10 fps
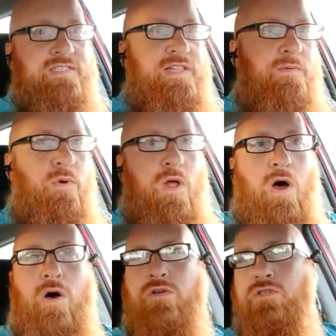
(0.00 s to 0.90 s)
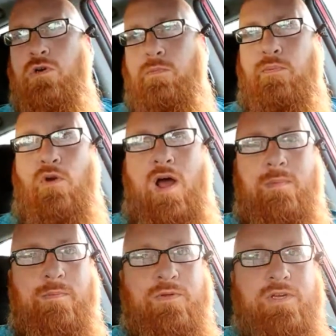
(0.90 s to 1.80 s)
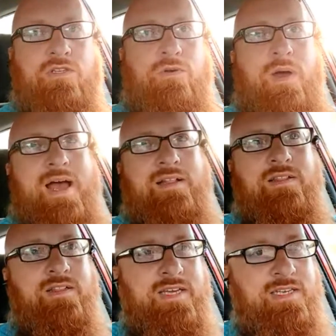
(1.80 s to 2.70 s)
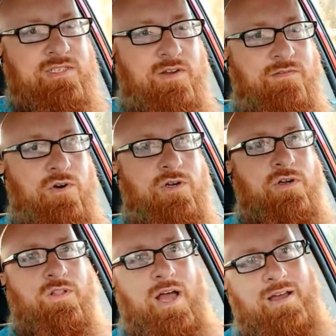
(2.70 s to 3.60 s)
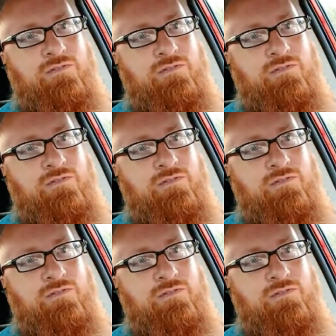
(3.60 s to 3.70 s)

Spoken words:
and then we'll also probably do at least a vertical live